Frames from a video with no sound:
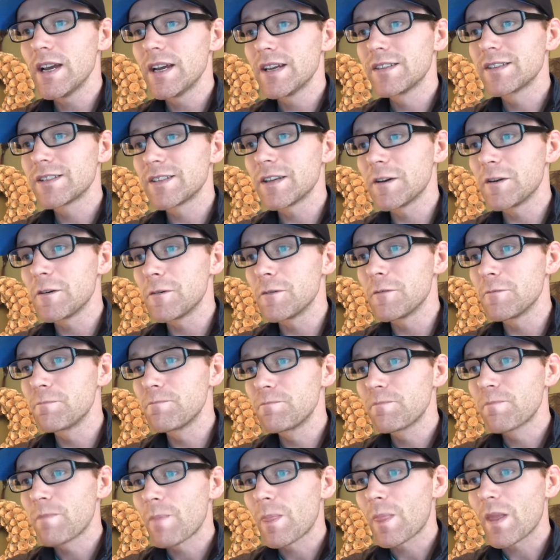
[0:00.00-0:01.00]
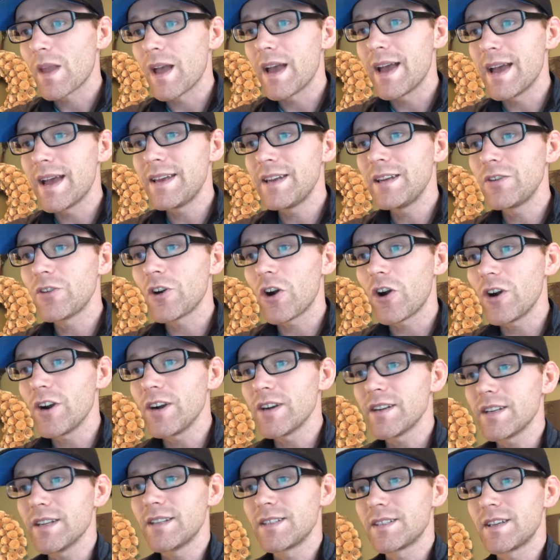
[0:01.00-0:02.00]
So, and in
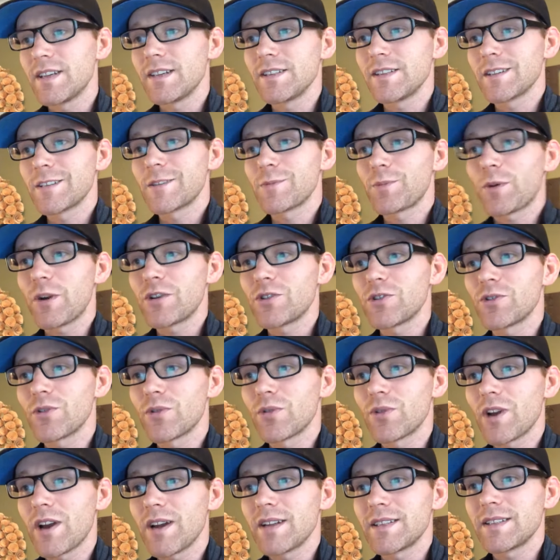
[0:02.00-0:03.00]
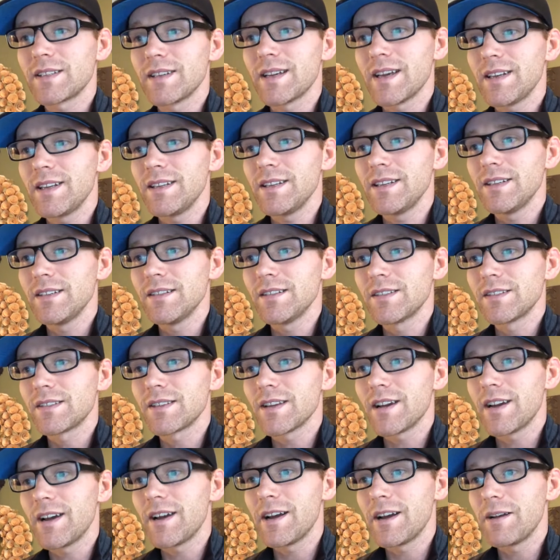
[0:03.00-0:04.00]
art, it says express your thoughts and ideas
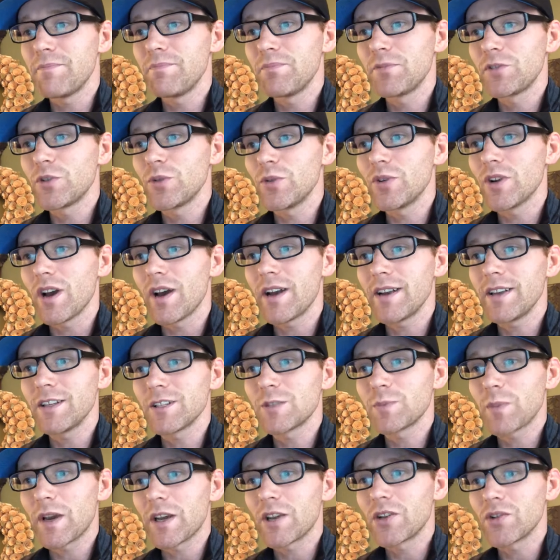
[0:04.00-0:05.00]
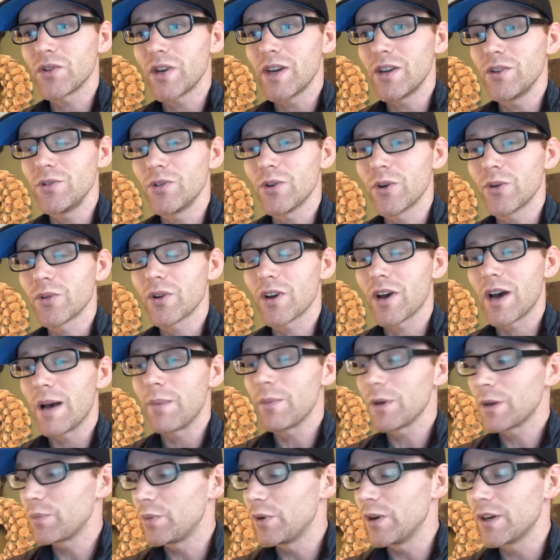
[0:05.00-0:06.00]
to an audience by creating your own
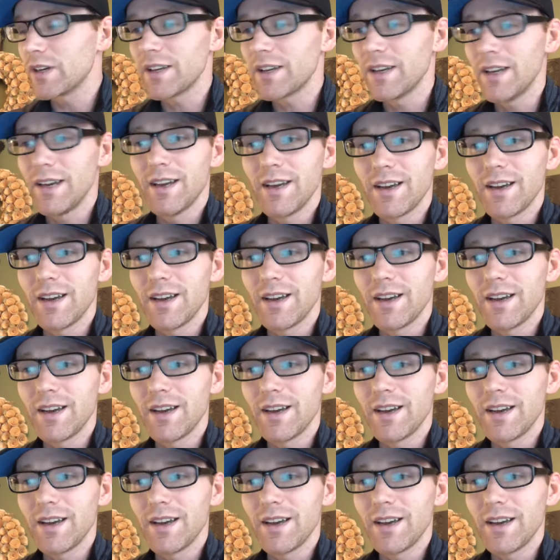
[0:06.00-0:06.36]
comic book.